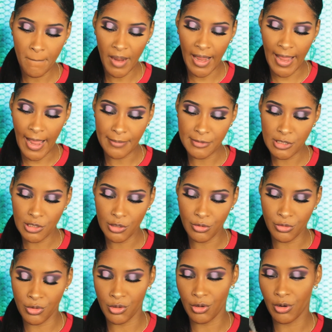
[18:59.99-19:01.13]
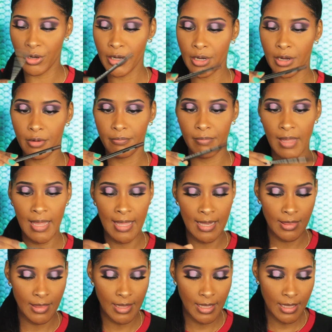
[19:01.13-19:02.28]
by Absolute New York
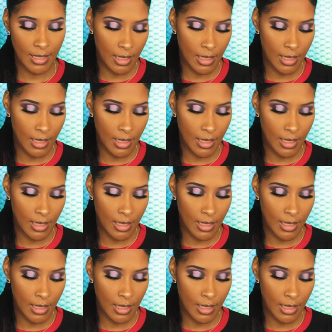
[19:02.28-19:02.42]
in the